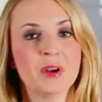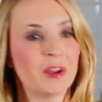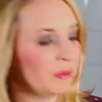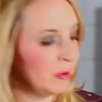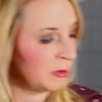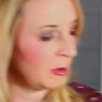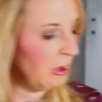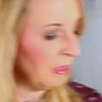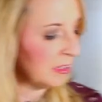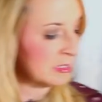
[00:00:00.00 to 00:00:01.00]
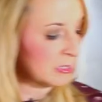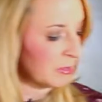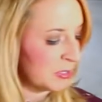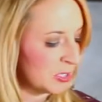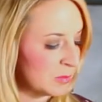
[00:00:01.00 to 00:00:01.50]
whatever you want to call it. It's
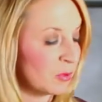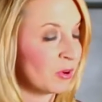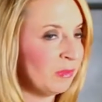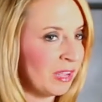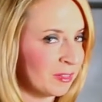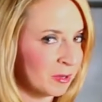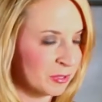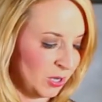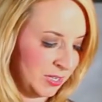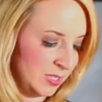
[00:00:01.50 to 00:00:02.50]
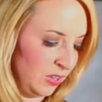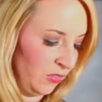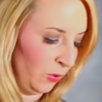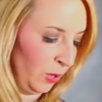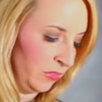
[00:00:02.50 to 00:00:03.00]
delicious. But we're gonna make a little dressing
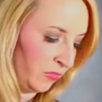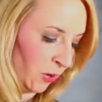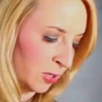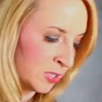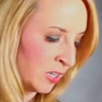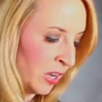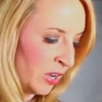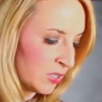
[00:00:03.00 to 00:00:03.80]
for it first.